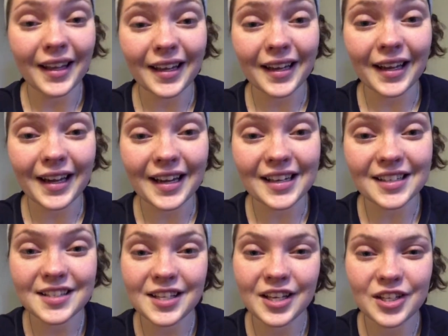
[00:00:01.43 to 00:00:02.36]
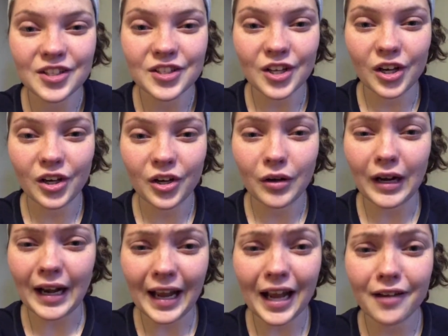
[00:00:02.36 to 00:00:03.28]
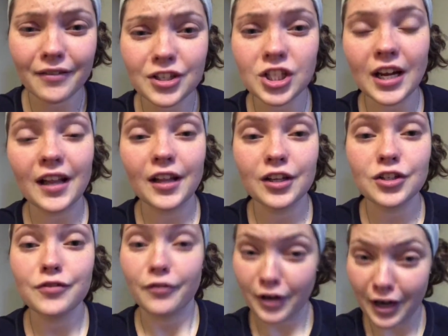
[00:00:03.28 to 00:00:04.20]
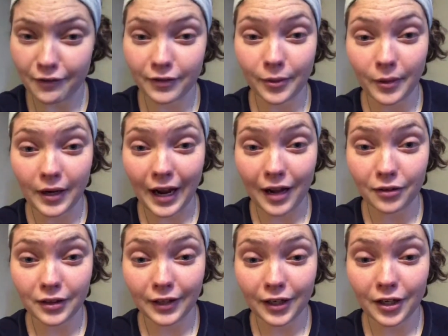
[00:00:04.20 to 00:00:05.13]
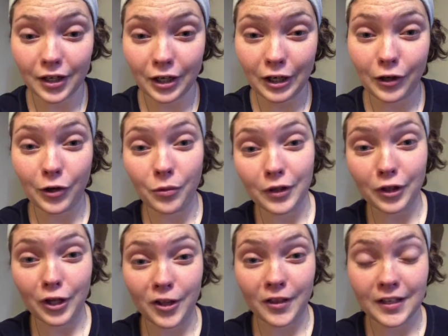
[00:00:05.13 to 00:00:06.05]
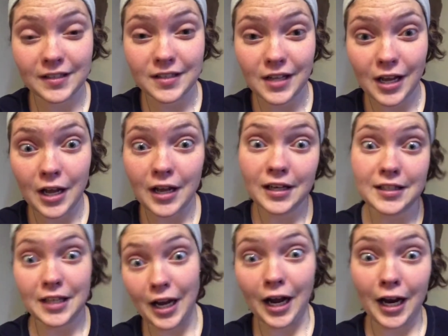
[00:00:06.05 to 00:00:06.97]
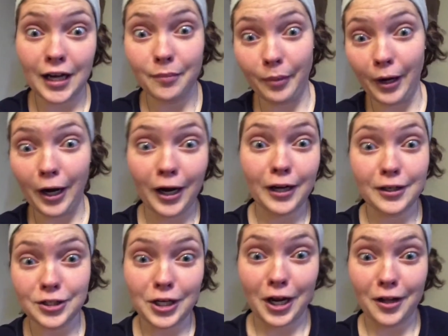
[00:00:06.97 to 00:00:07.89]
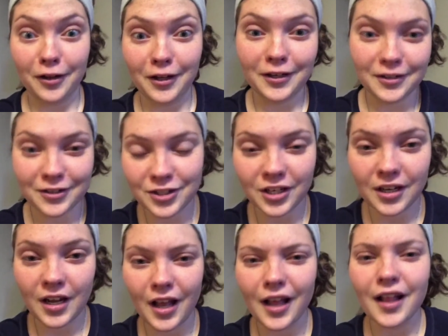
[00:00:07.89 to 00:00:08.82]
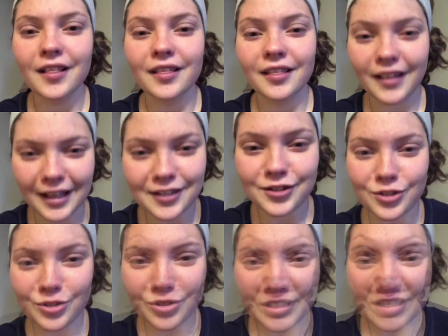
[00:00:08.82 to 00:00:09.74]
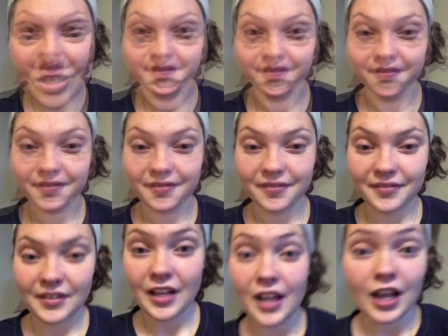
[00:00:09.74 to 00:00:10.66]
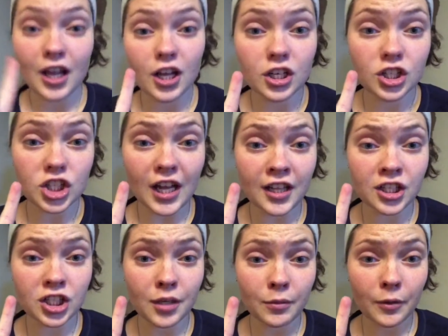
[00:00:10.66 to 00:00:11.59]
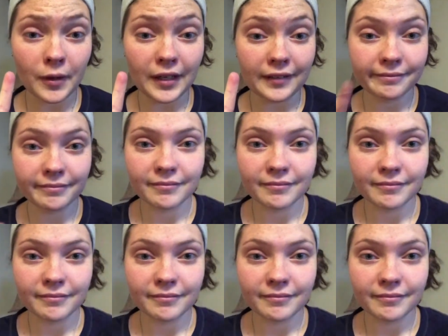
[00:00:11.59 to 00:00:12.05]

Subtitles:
Hey guys, so I have a challenge for everyone out there, you know, with all this Tide Pod challenge. Let's do this challenge. Challenge number one.